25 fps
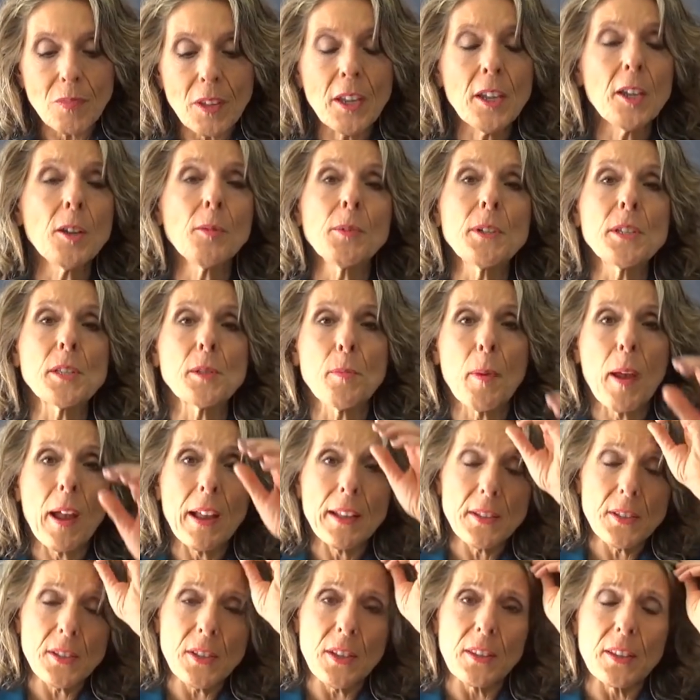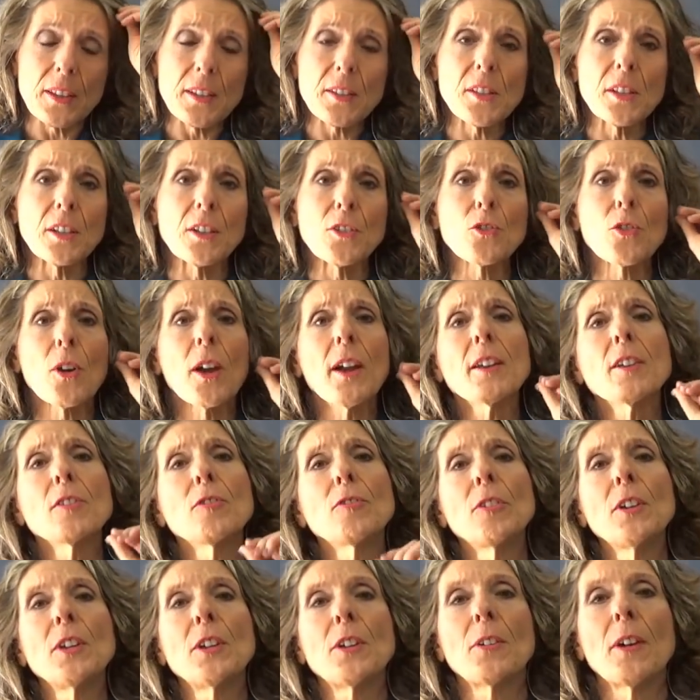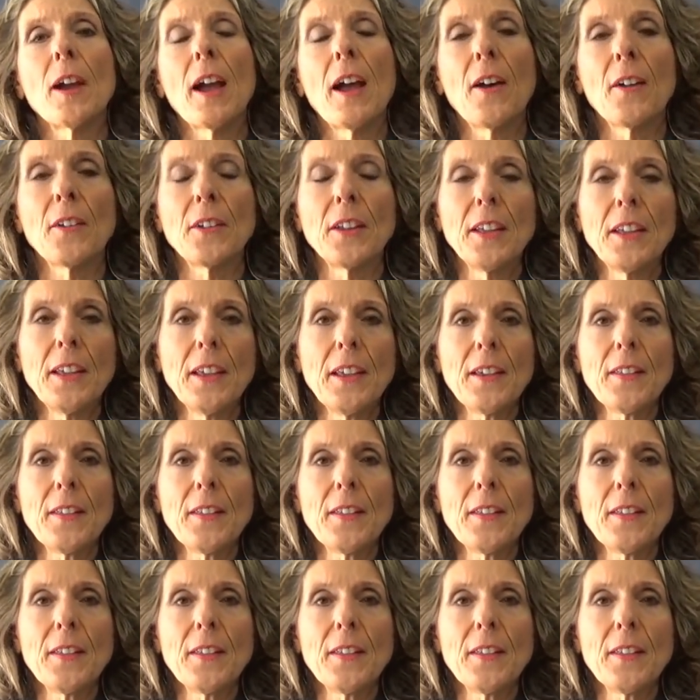in response to this and in trying to figure out